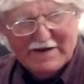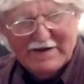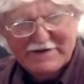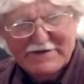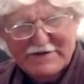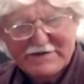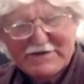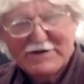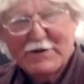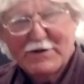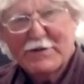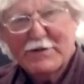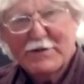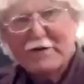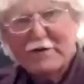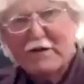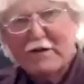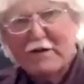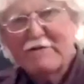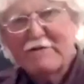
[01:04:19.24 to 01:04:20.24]
just know that all
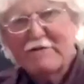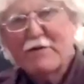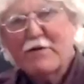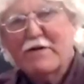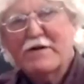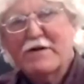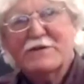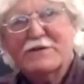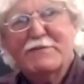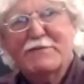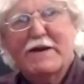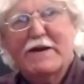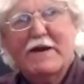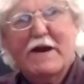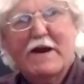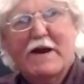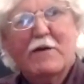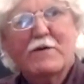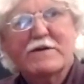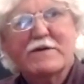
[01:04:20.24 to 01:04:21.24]
of you are going to spend
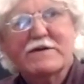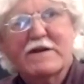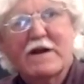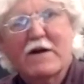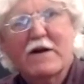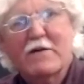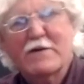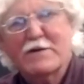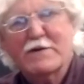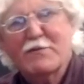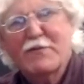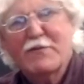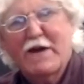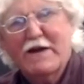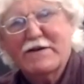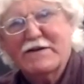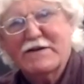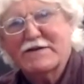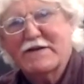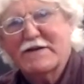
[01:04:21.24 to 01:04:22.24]
hours and hours
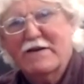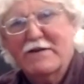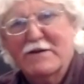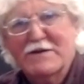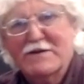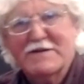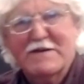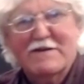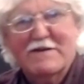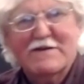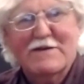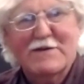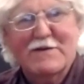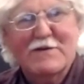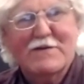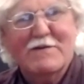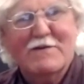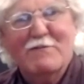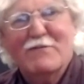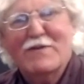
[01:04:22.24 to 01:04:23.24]
practicing this until you can
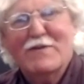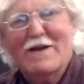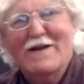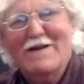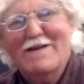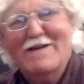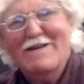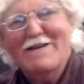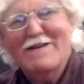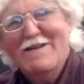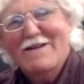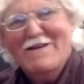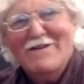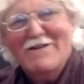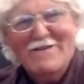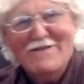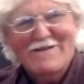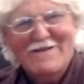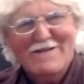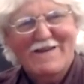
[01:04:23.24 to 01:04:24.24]
play it
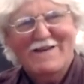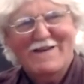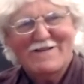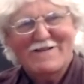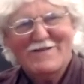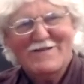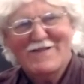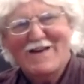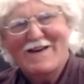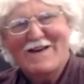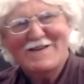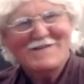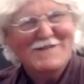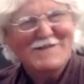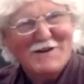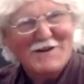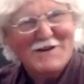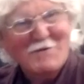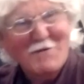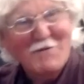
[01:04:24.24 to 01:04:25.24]
at class
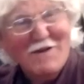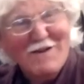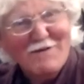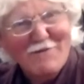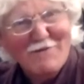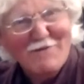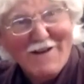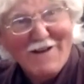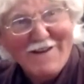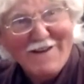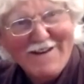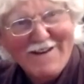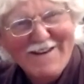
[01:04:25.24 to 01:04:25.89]
next week, right?